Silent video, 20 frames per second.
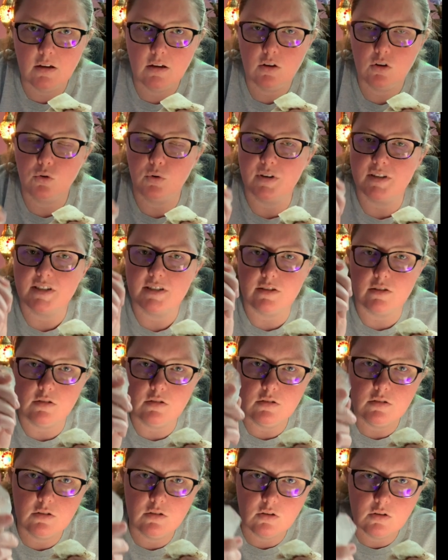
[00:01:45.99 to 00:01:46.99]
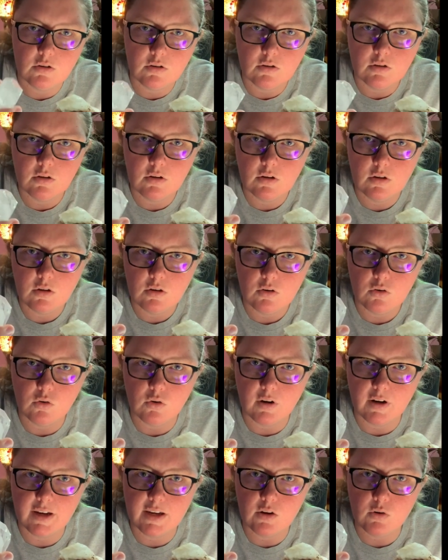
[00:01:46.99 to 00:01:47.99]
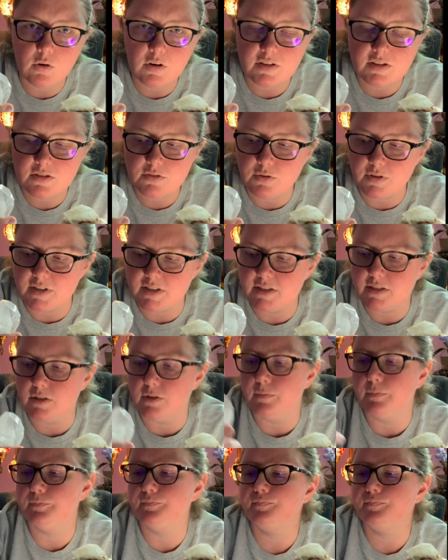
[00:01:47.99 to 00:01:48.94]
crystal or a quartz crystal?